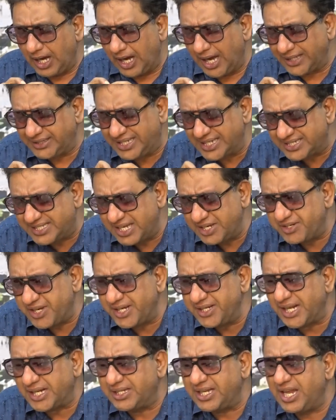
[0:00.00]
a
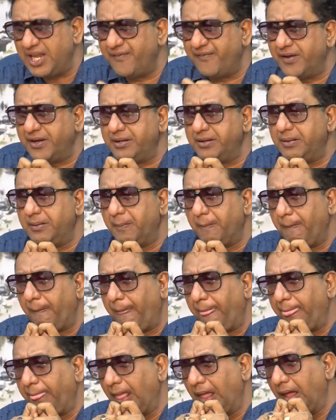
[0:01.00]
decision that even
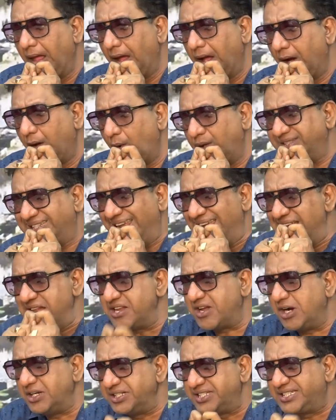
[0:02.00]
was
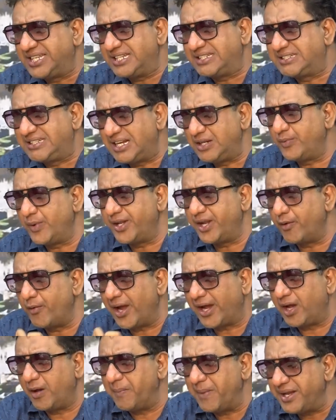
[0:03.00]
inconsistent with the
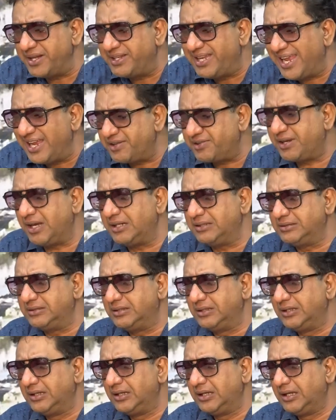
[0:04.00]
recommendation
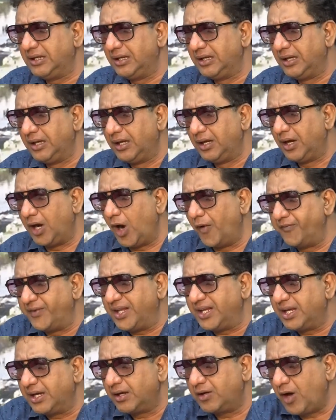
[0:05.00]
of
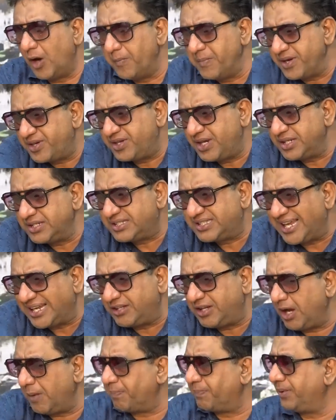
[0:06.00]
the commission
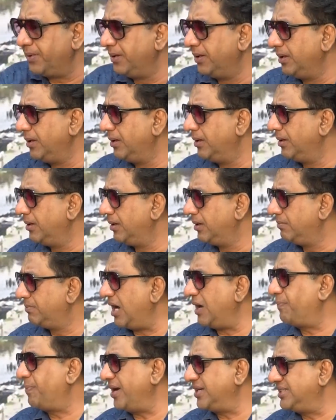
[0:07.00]
set up
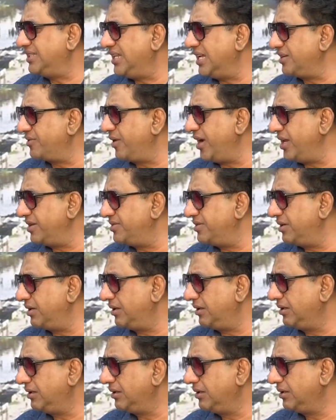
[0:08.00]
by President Granger.